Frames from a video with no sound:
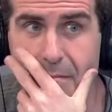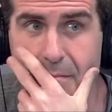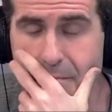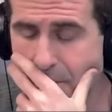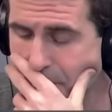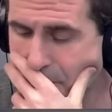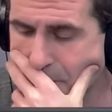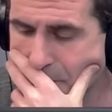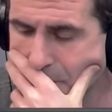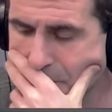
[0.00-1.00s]

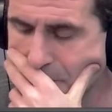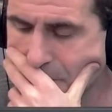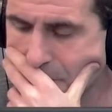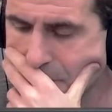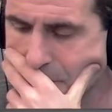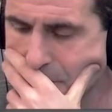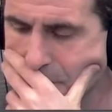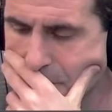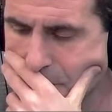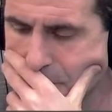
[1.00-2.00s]

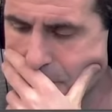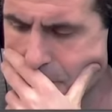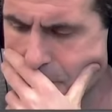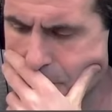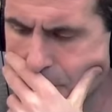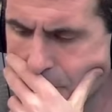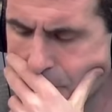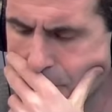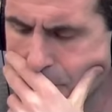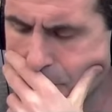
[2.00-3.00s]

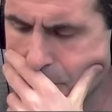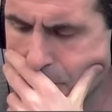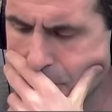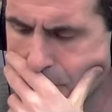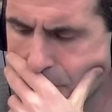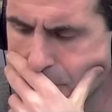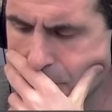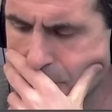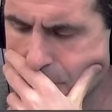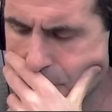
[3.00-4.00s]

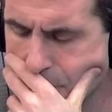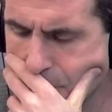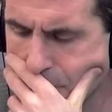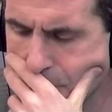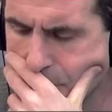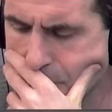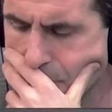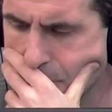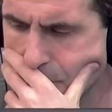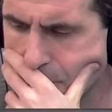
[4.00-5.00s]

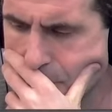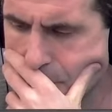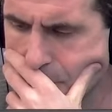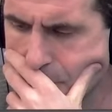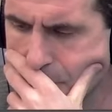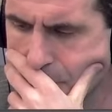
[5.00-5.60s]
(silent)